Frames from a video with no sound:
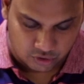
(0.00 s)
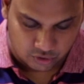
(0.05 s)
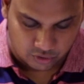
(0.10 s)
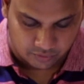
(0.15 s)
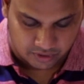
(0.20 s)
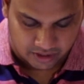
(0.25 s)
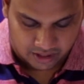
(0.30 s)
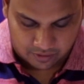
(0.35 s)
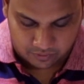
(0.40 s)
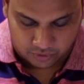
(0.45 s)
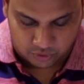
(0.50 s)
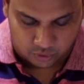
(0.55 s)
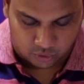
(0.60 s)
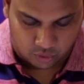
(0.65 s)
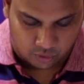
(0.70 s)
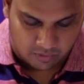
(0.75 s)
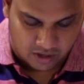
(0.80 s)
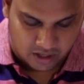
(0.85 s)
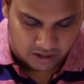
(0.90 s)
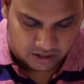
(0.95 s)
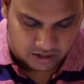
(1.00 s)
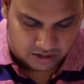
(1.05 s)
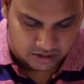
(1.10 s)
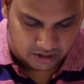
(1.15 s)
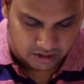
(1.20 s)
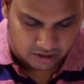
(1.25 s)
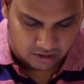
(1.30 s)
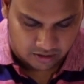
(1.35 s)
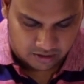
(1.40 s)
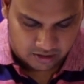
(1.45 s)
So we have 2 buttons
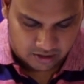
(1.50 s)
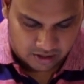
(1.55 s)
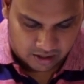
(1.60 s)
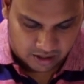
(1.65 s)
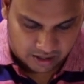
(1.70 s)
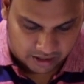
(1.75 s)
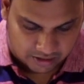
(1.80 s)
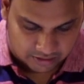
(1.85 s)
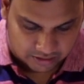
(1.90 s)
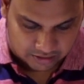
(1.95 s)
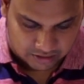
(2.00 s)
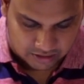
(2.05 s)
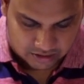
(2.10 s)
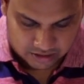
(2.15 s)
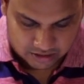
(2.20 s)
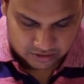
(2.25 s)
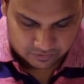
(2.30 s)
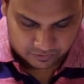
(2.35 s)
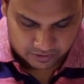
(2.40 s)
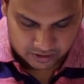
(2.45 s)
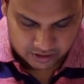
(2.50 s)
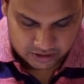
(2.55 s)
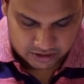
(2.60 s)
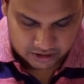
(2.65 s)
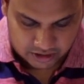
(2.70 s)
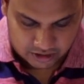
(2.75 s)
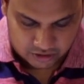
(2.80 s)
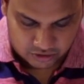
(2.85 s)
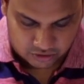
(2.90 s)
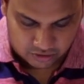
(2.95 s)
here. I think this is the front
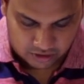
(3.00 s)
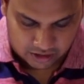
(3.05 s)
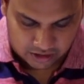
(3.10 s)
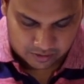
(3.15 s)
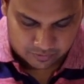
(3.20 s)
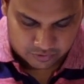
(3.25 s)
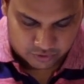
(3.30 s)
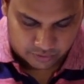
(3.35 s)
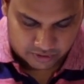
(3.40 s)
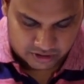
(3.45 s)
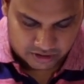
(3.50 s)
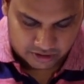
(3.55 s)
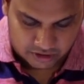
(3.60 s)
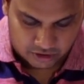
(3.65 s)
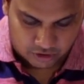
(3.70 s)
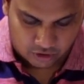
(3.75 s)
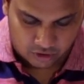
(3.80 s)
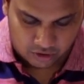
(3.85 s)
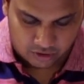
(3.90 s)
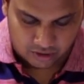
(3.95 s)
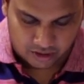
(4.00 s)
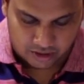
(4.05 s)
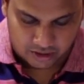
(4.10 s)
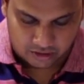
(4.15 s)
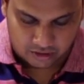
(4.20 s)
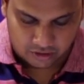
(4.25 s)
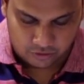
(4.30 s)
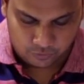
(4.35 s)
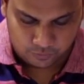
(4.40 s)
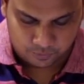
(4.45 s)
side, so I am switching it on
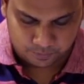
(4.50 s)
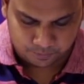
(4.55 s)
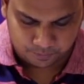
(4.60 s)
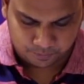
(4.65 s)
right now.